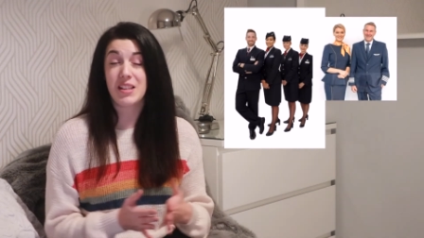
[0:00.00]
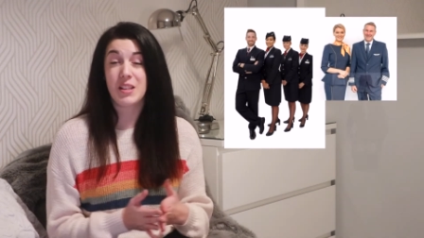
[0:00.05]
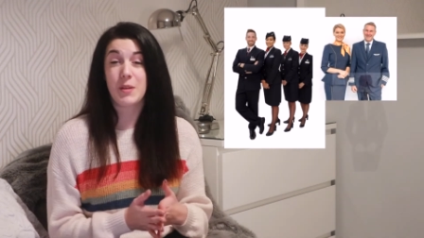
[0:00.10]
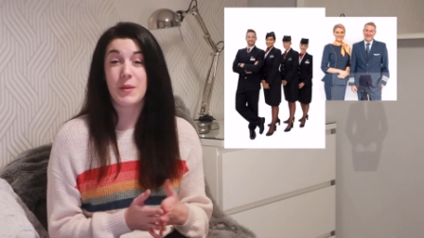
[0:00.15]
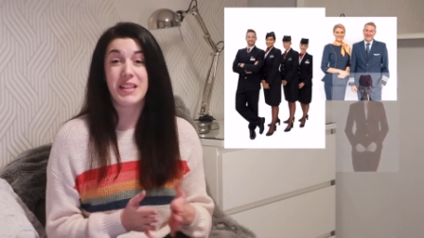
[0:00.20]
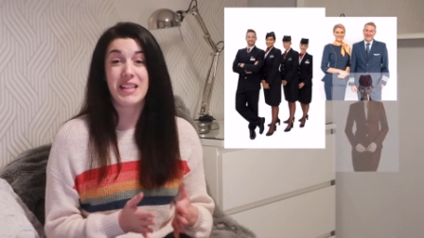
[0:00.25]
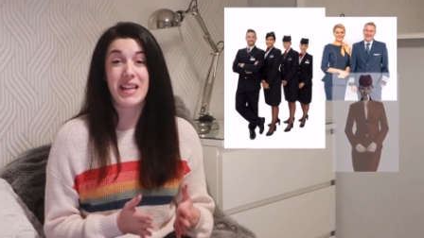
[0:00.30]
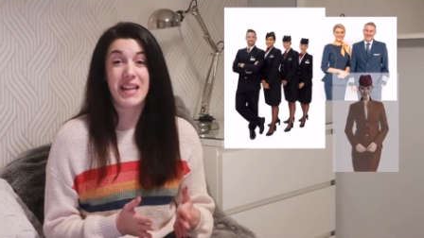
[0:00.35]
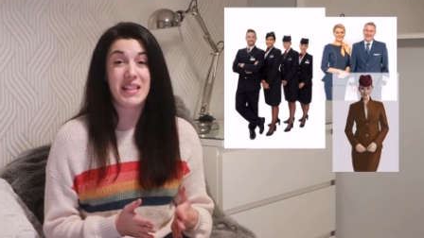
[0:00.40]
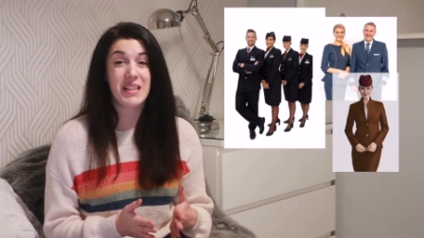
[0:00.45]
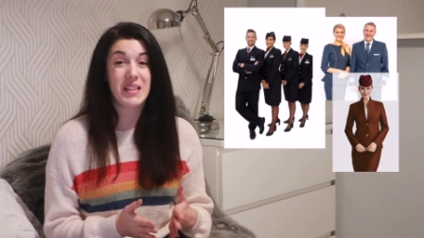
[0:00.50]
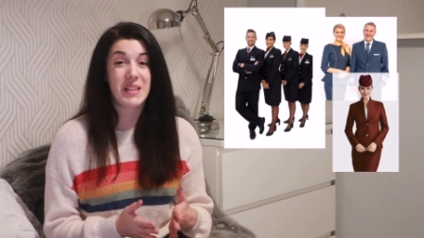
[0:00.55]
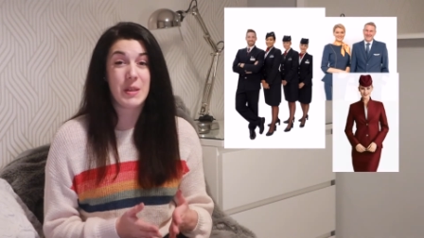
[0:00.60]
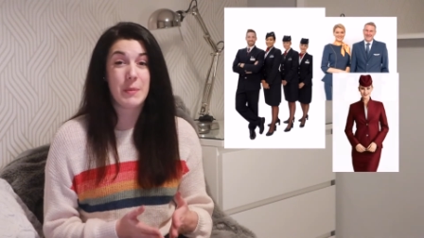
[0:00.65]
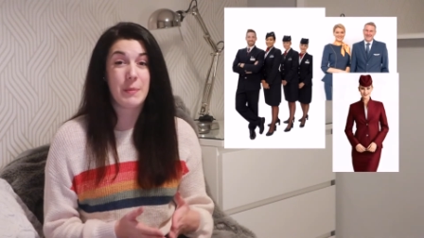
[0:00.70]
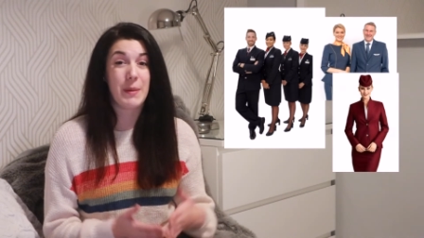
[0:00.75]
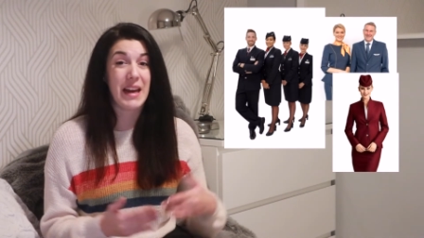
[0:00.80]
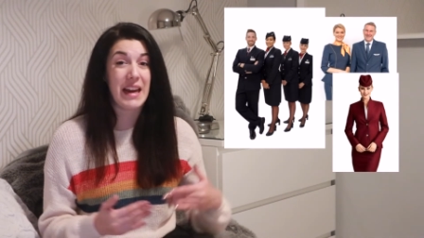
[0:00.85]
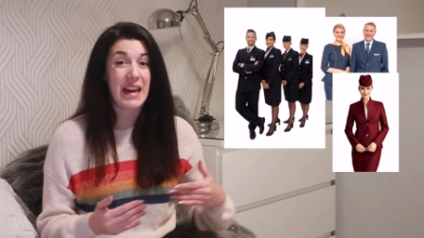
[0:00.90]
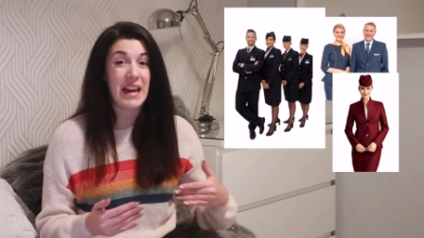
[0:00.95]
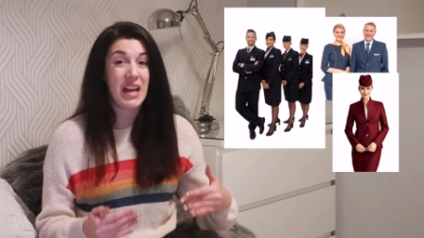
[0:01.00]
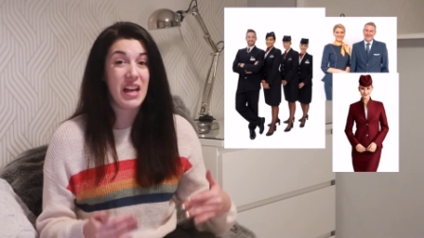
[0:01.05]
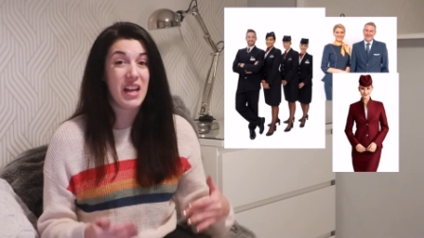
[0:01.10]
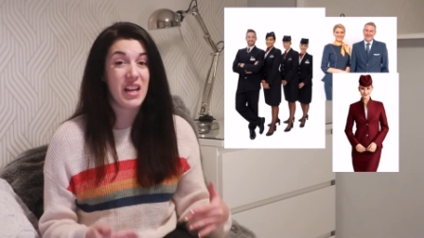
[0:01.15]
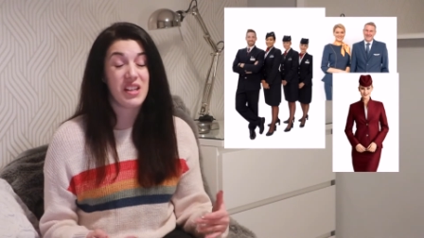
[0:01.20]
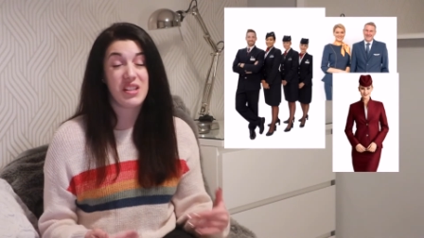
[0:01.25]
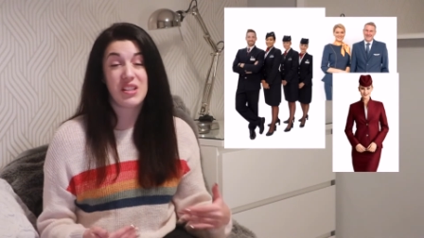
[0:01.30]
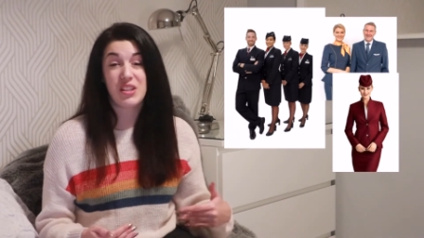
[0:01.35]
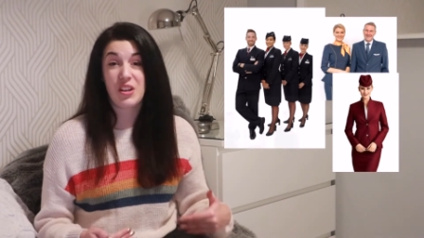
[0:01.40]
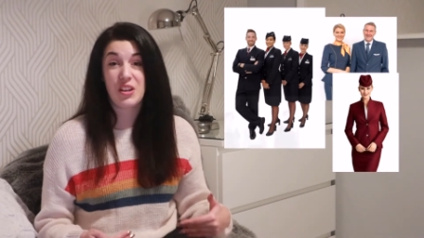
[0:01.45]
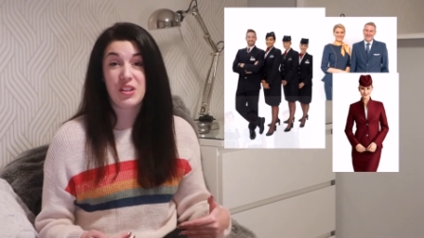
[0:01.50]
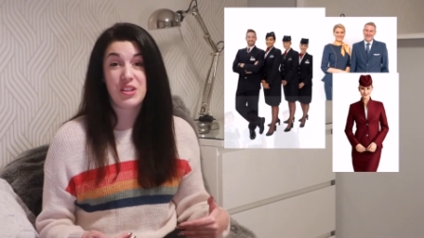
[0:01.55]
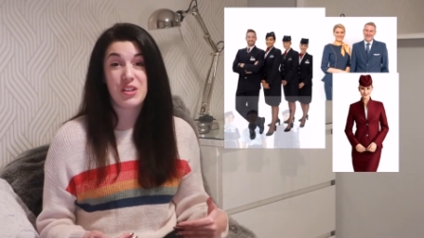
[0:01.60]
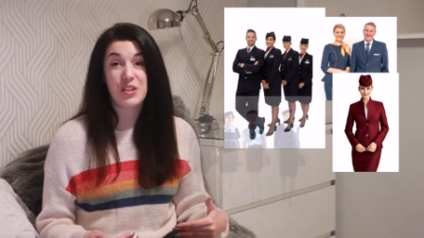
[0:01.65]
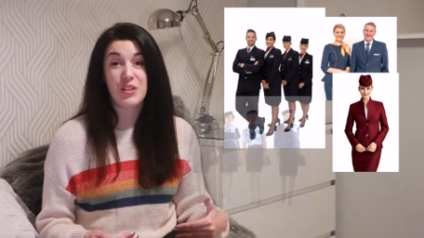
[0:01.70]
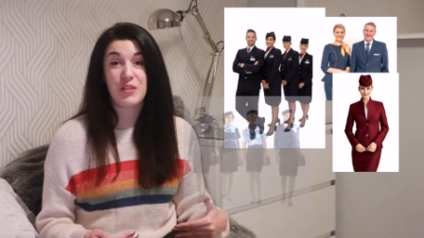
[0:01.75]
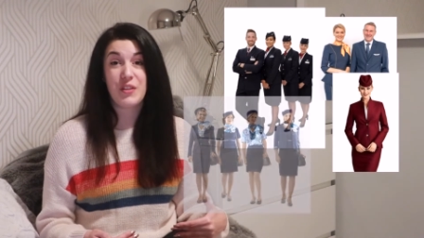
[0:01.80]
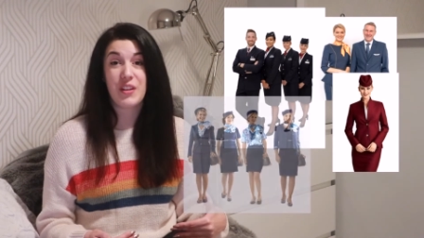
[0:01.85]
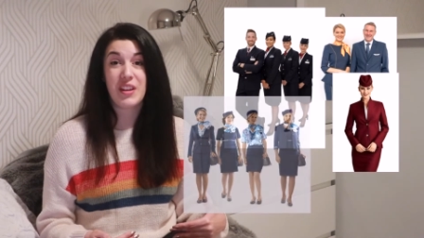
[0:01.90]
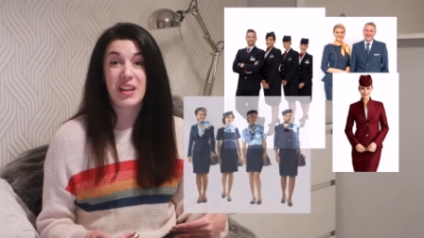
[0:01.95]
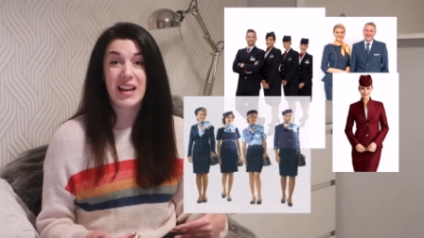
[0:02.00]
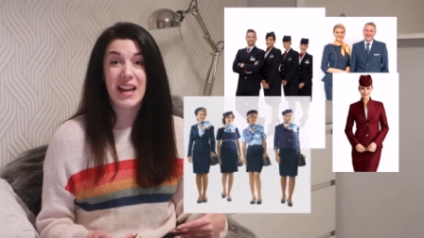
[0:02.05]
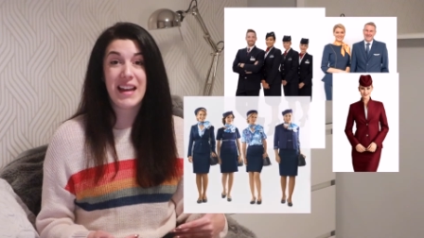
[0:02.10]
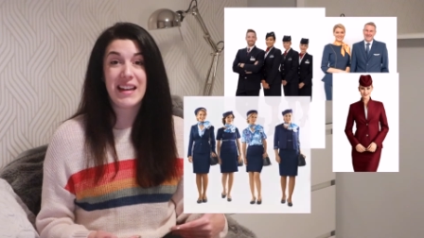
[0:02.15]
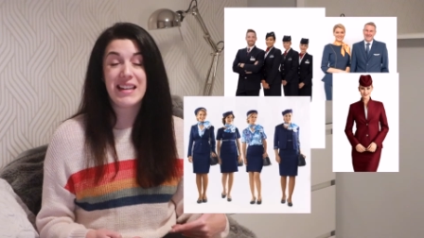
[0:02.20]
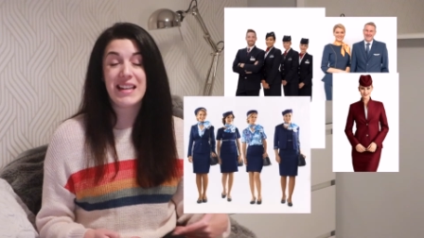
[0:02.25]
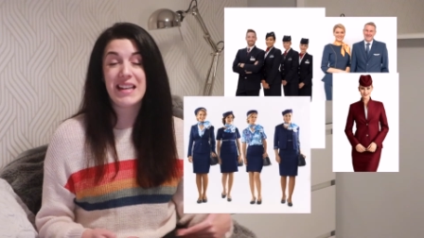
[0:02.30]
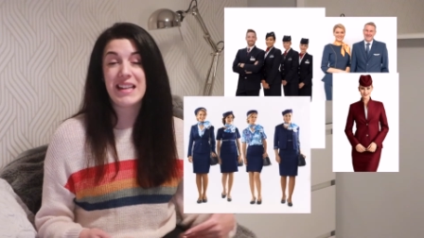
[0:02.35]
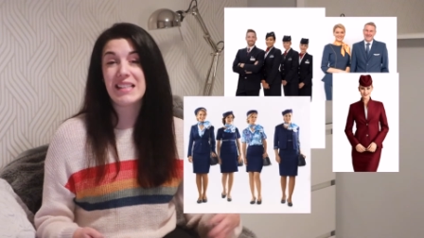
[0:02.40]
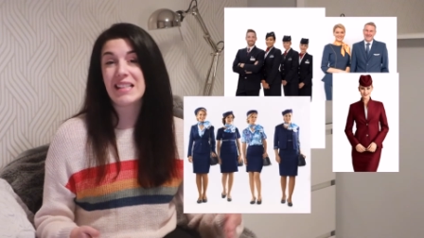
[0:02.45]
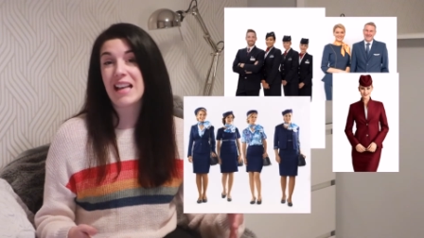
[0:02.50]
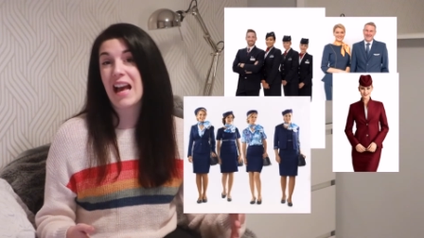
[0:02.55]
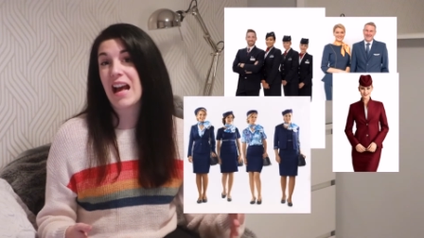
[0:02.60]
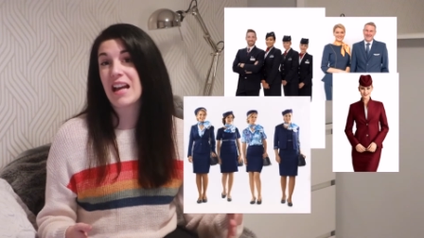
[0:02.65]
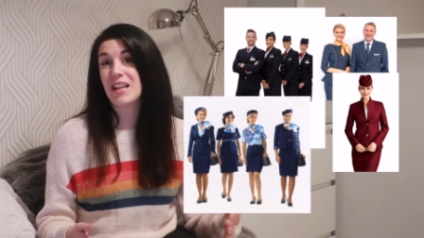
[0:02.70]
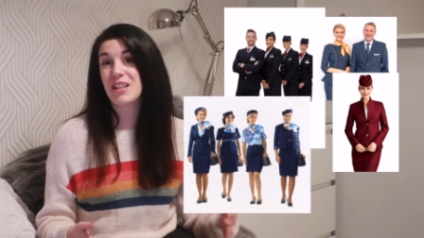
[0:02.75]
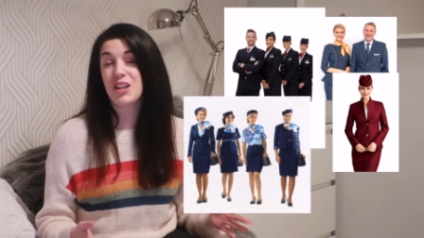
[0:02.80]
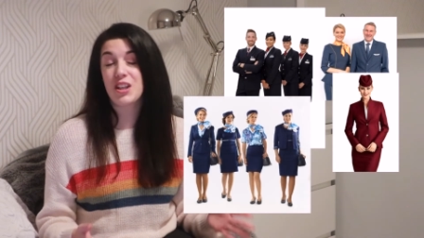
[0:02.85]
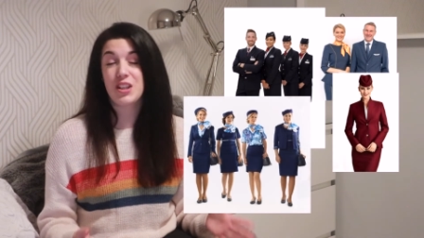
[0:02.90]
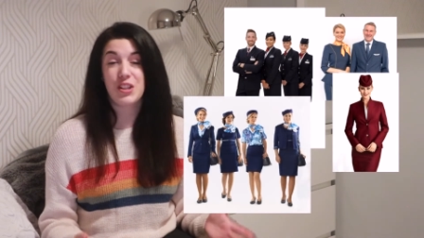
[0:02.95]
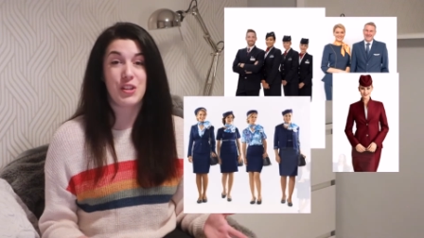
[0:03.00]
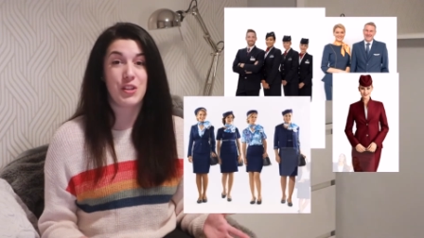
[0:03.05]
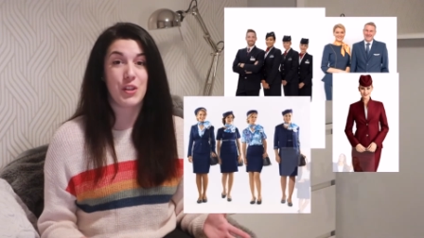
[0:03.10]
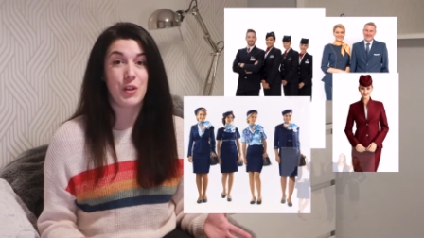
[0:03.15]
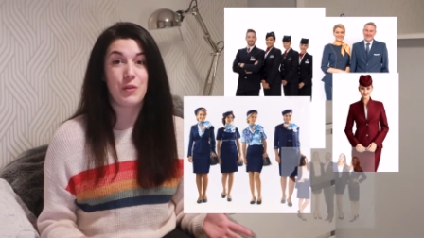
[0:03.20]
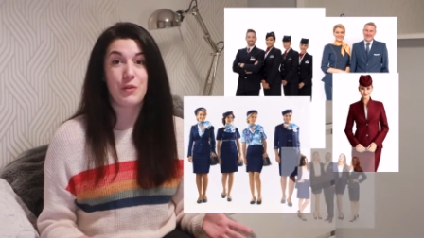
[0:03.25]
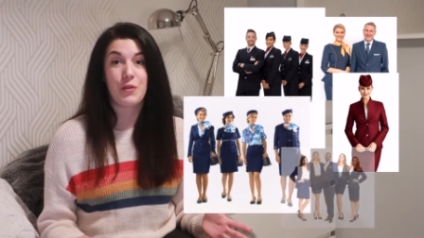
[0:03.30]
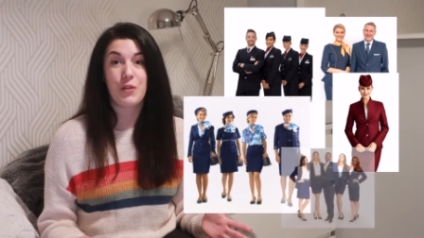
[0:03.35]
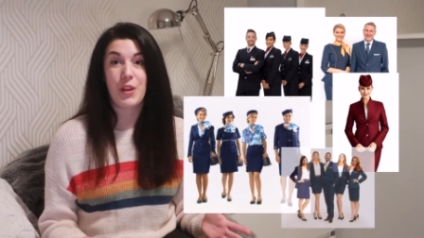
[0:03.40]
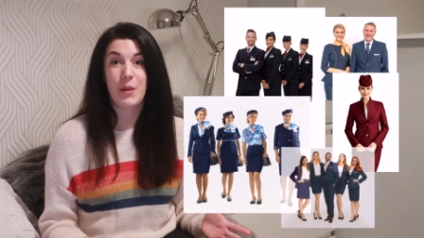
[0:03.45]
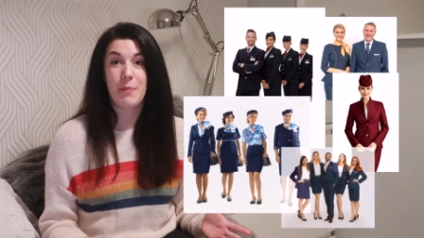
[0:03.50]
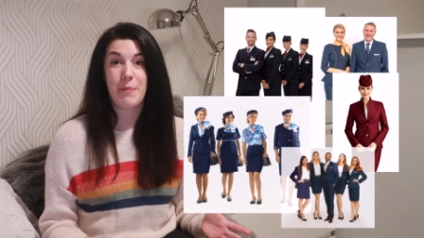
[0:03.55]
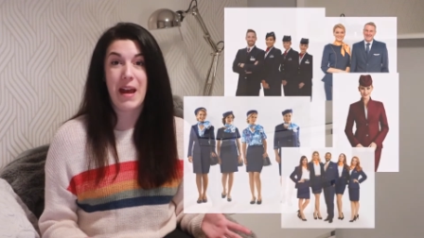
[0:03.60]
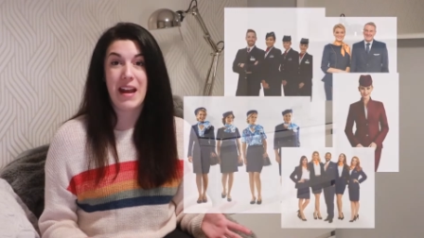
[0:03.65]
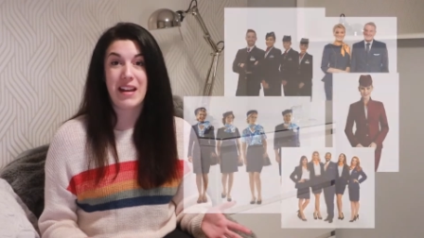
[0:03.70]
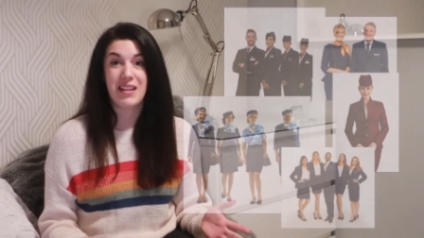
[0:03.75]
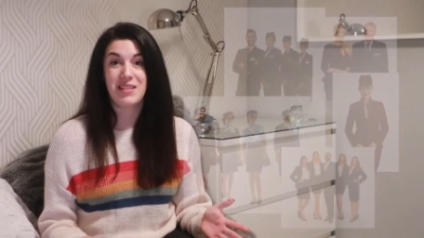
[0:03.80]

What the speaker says: So it tends to be a skirt suit for the ladies and a suit for the men.